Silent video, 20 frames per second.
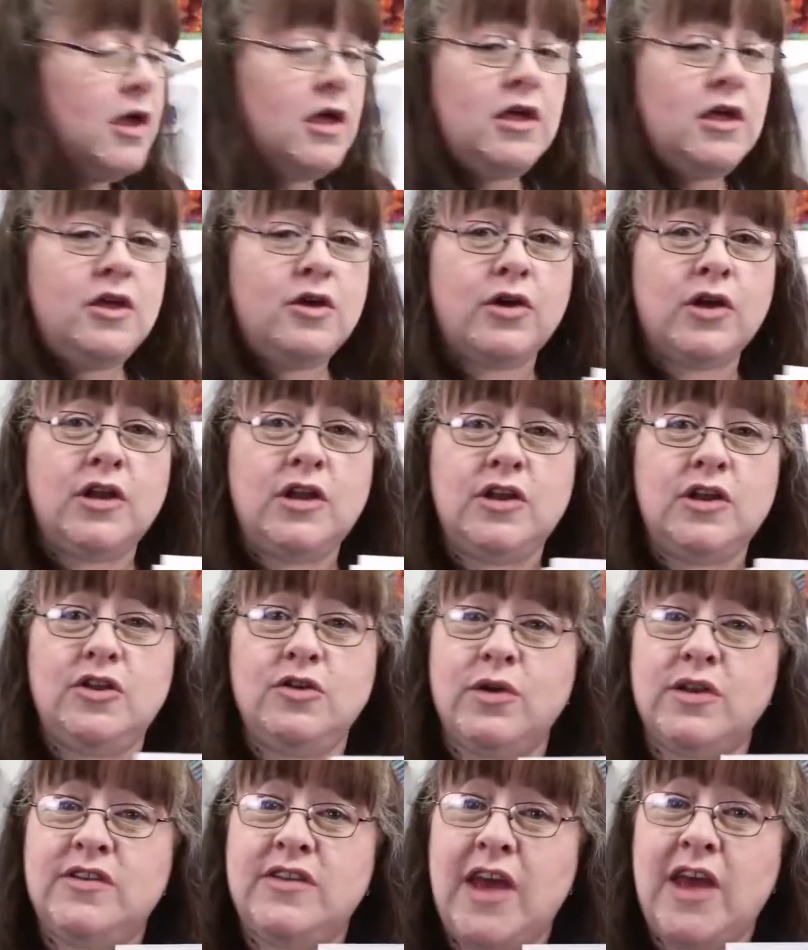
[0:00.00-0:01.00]
you're going to do
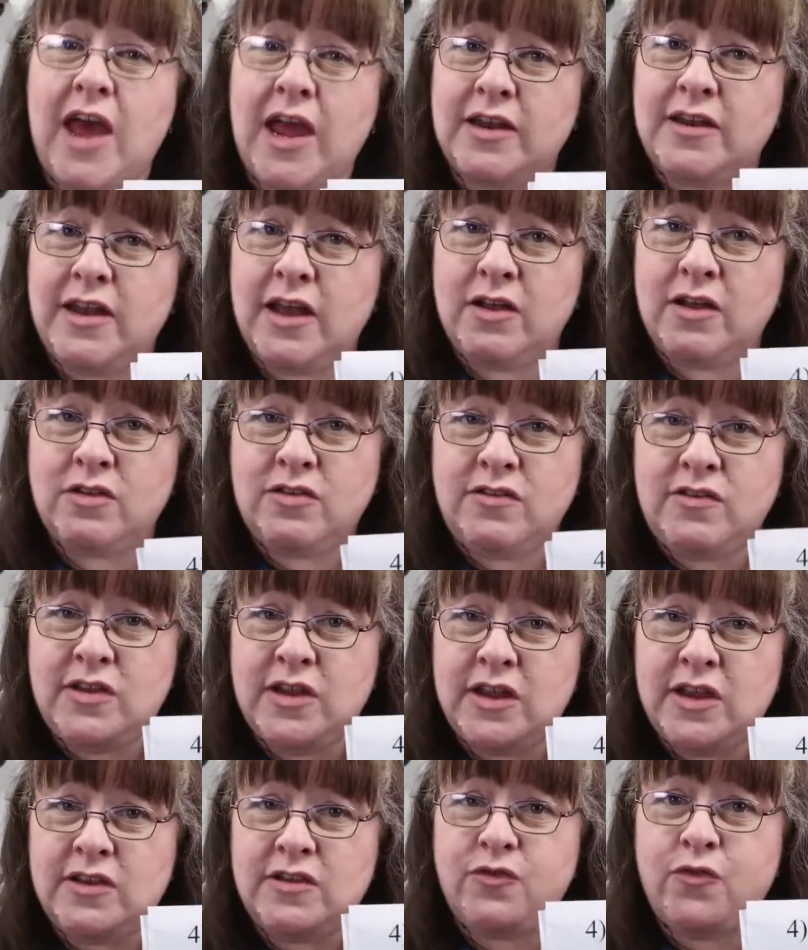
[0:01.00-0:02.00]
a tack down
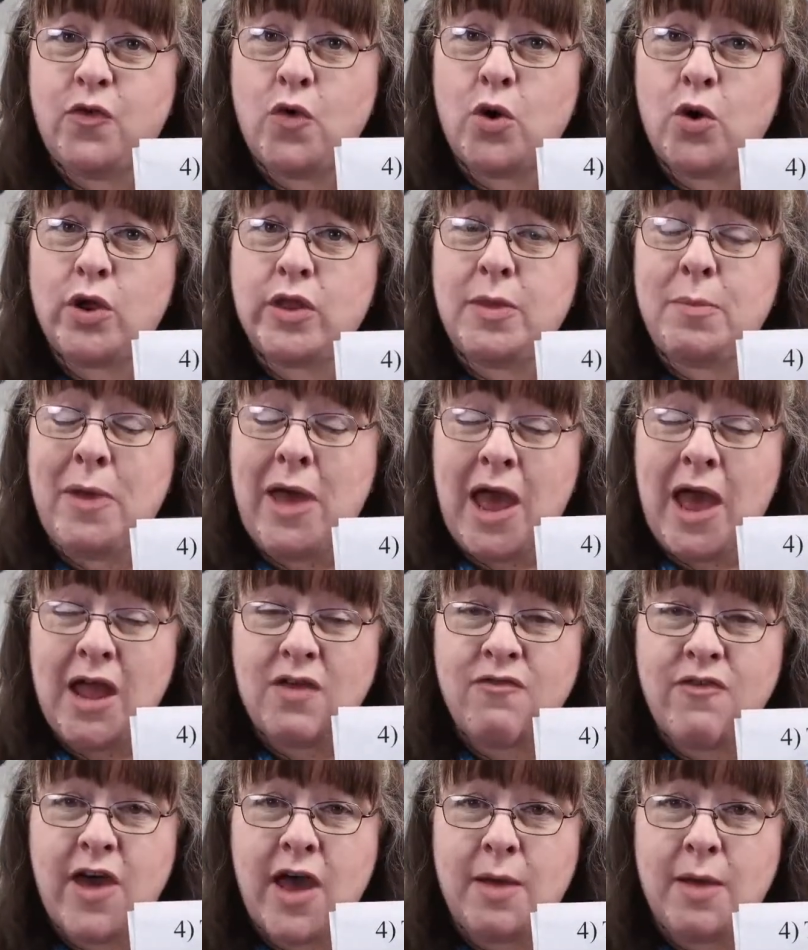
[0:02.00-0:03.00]
stitch for the back
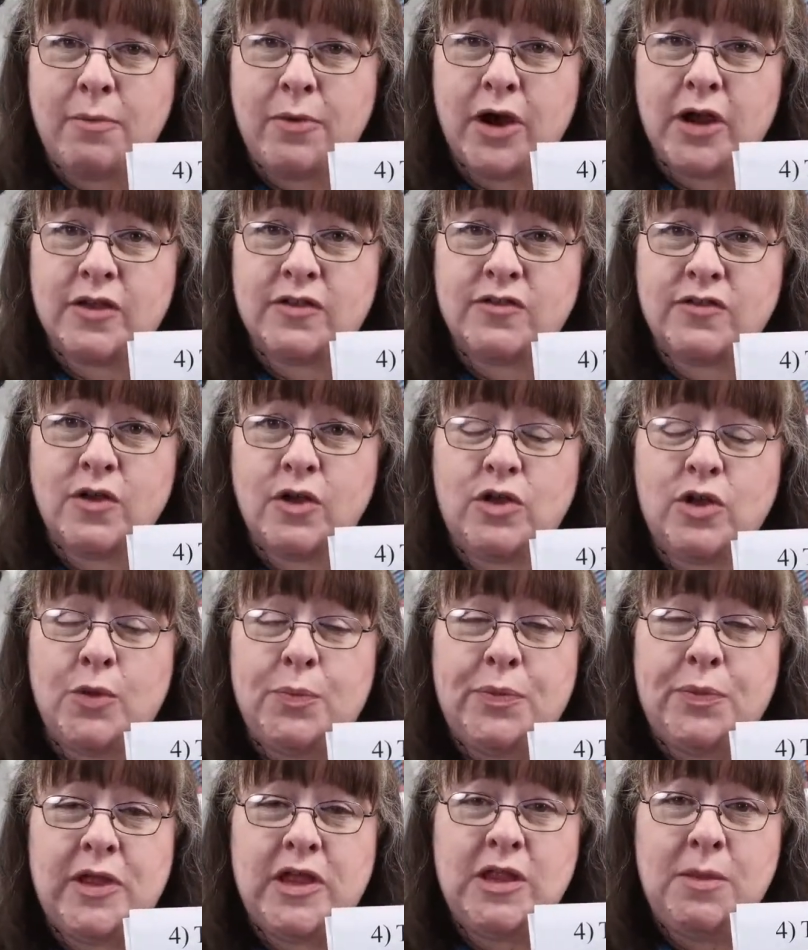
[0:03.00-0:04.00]
fabric. So you'll
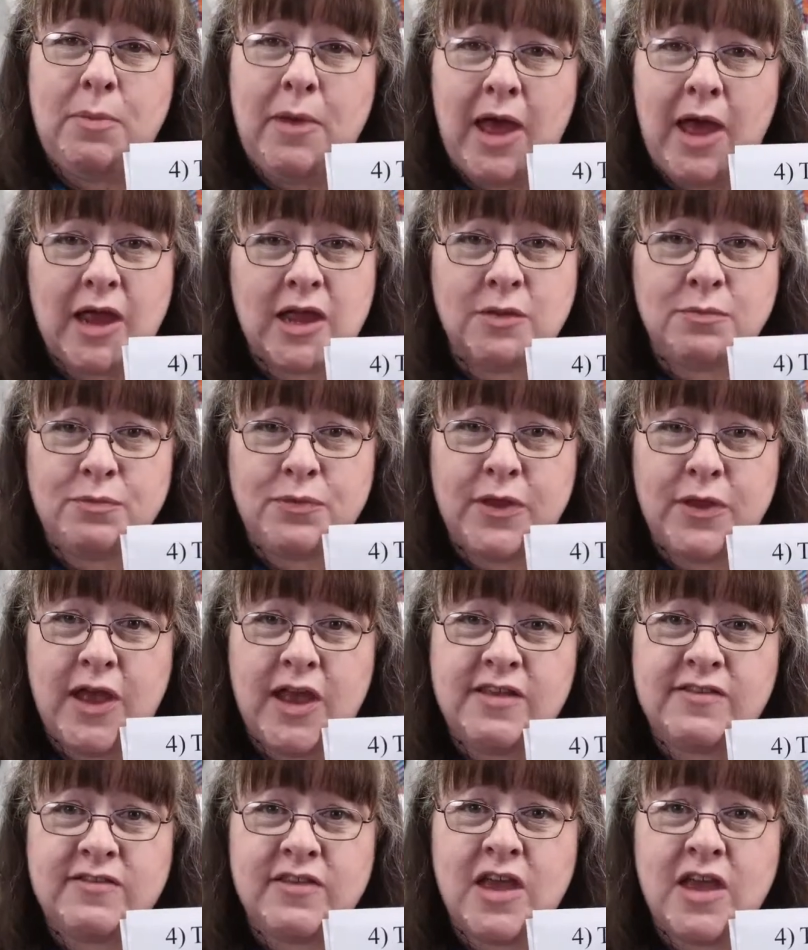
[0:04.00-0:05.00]
pin the back in
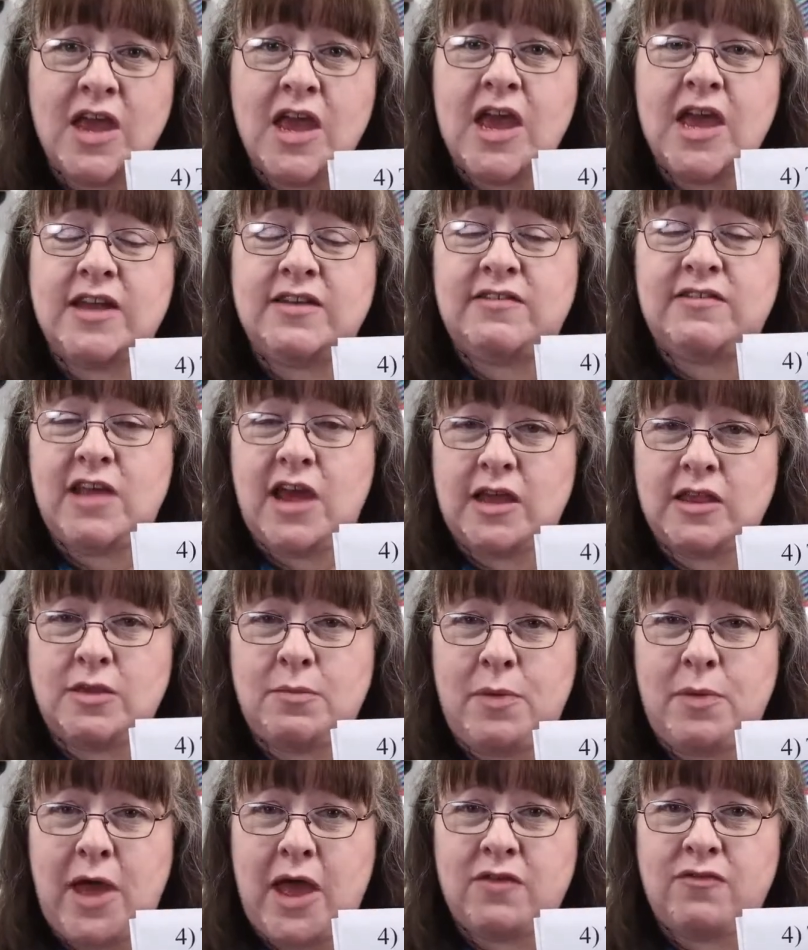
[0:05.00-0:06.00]
place and tack the
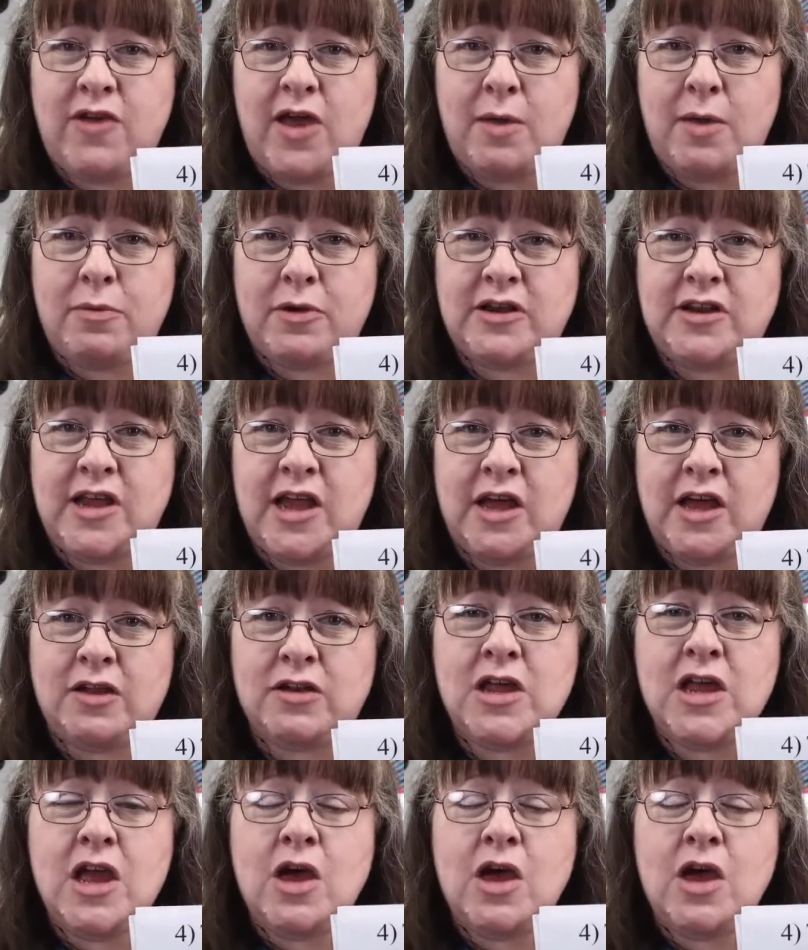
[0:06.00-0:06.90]
back fabric down.